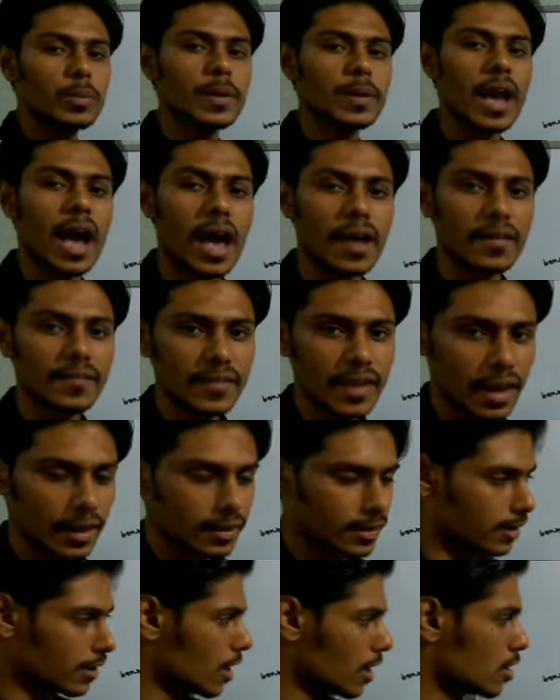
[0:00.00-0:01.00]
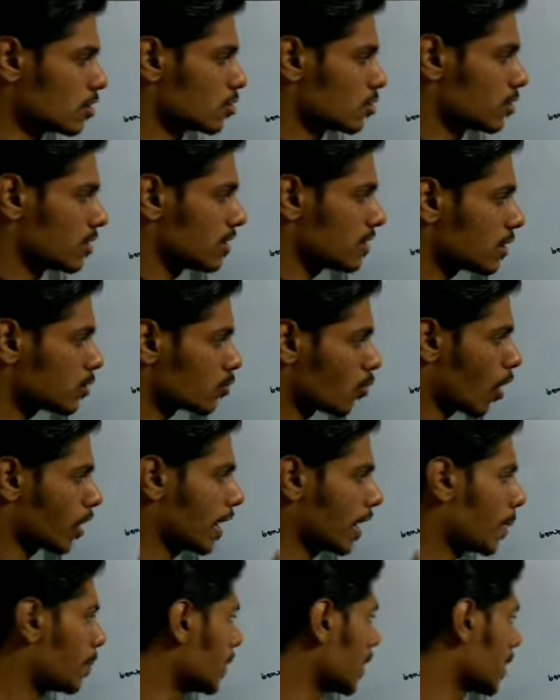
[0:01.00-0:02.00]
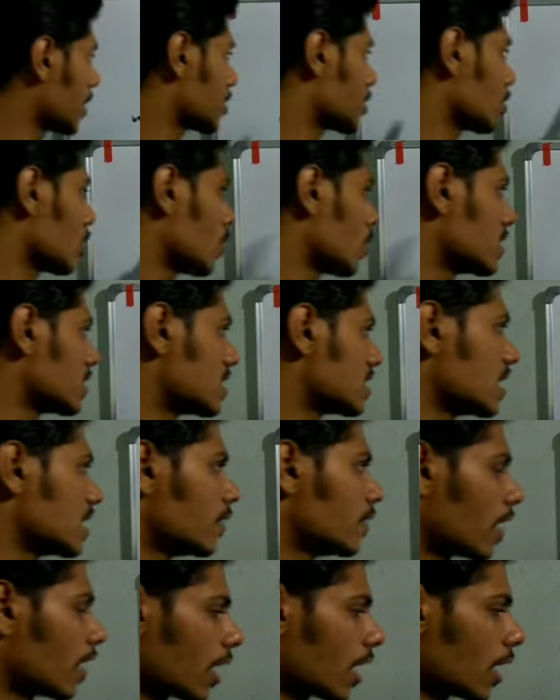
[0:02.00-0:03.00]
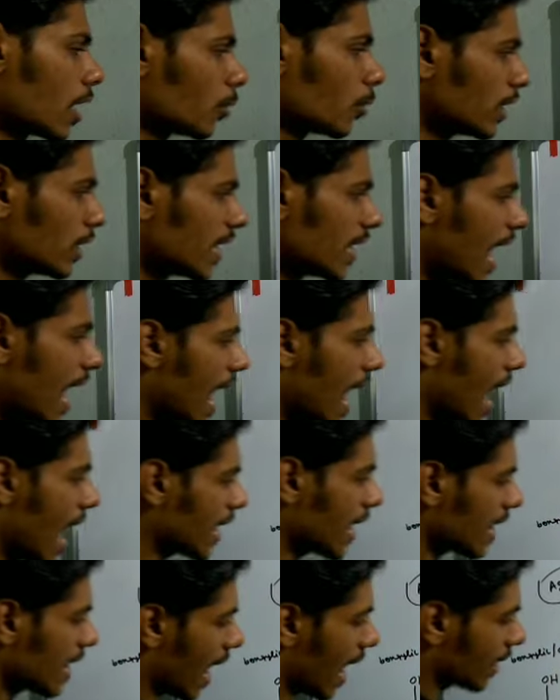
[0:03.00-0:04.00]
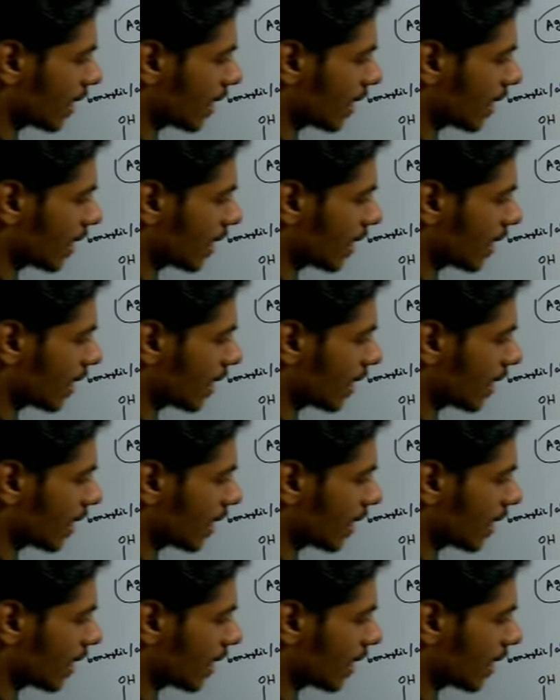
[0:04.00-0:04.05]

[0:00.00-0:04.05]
will be unreacted. So this is one application of this silver carbonate. And